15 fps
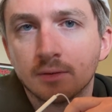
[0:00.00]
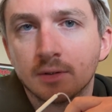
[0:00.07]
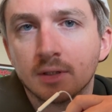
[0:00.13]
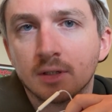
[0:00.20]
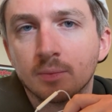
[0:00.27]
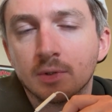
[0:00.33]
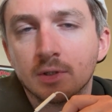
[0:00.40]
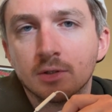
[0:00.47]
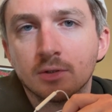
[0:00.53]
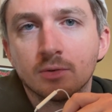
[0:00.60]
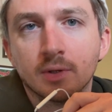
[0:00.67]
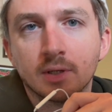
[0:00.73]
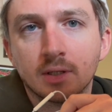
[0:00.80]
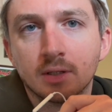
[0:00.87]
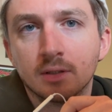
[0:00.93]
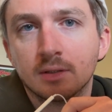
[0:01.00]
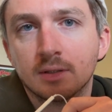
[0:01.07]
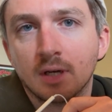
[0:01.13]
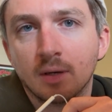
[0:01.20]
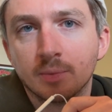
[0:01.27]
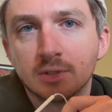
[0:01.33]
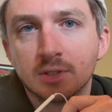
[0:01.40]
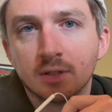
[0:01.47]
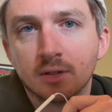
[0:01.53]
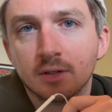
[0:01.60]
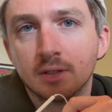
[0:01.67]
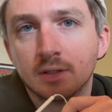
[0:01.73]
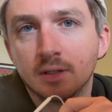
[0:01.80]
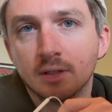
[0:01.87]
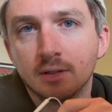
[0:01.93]
think I'm going to do any
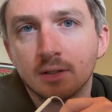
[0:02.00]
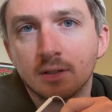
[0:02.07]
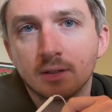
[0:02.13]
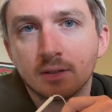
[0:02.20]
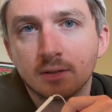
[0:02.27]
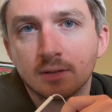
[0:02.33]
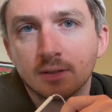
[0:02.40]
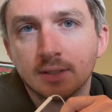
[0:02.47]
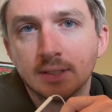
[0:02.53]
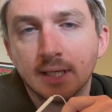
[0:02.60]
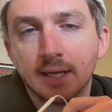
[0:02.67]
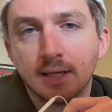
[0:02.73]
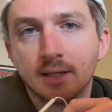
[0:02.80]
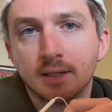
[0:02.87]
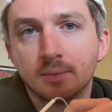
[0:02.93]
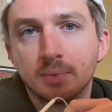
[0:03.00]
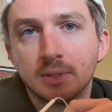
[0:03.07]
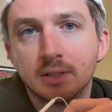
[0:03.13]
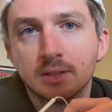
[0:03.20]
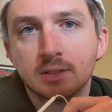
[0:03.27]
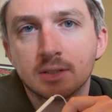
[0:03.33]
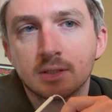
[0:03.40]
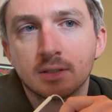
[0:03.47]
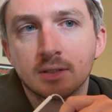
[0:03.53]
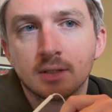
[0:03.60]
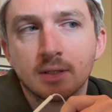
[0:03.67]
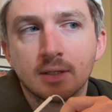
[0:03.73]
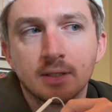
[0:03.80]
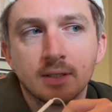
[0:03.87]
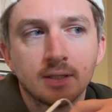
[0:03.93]
commentary on the editing piece.
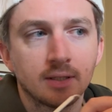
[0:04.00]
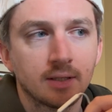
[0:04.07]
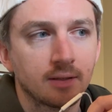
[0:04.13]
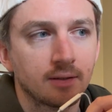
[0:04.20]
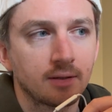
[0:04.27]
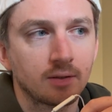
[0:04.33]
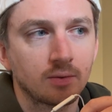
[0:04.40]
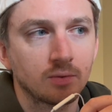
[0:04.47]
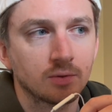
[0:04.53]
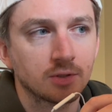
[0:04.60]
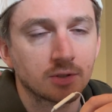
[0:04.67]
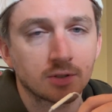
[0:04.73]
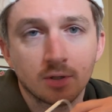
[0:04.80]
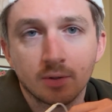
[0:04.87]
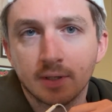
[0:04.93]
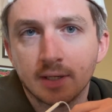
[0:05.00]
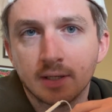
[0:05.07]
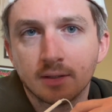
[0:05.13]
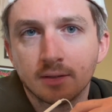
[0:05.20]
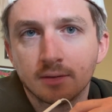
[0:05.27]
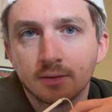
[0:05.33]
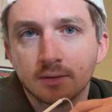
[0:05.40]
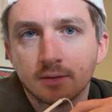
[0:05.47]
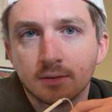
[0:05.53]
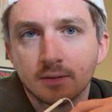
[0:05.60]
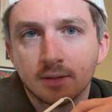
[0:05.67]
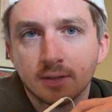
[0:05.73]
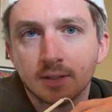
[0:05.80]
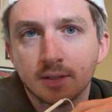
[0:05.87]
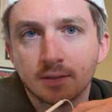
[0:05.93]
I think we'll just go ahead
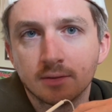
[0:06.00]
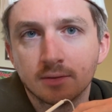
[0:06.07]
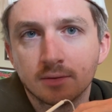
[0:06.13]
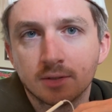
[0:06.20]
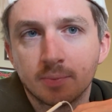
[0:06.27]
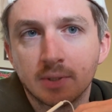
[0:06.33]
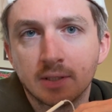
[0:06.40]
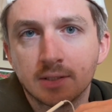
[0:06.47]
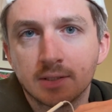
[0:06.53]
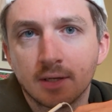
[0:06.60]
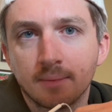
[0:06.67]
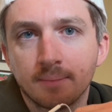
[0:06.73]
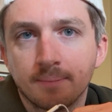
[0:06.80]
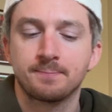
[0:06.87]
and speed this up.